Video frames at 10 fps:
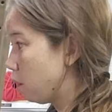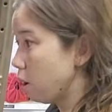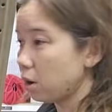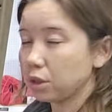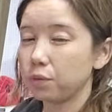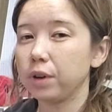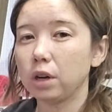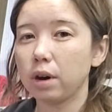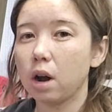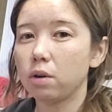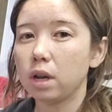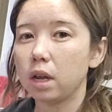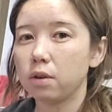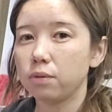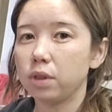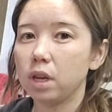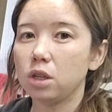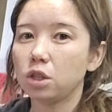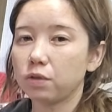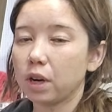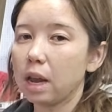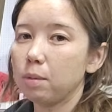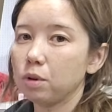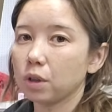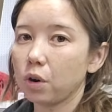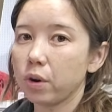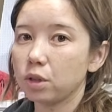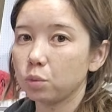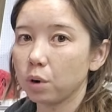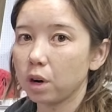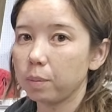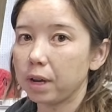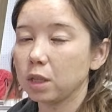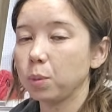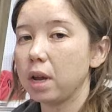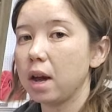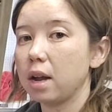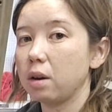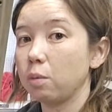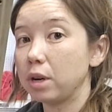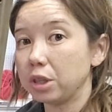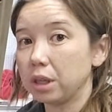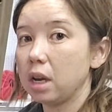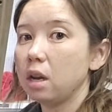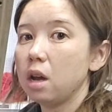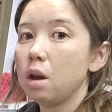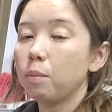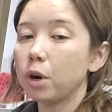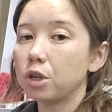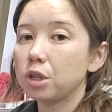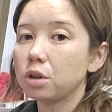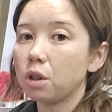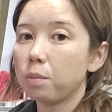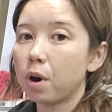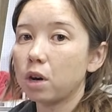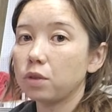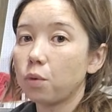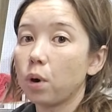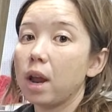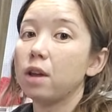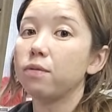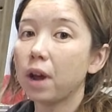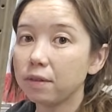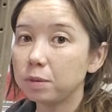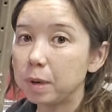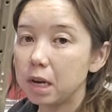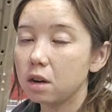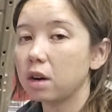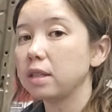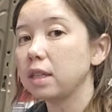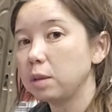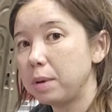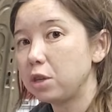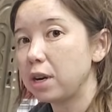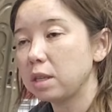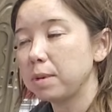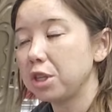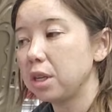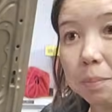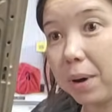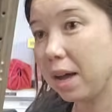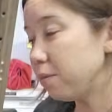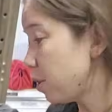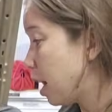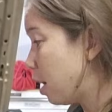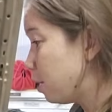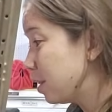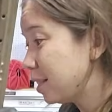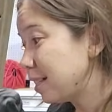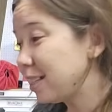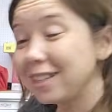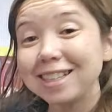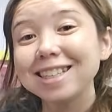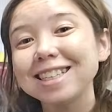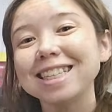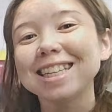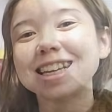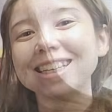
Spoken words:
Also figure out if the shifter cables are going to work because we had originally purchased all the parts for a 5-speed, not a 6-speed transmission. But for now, she's in.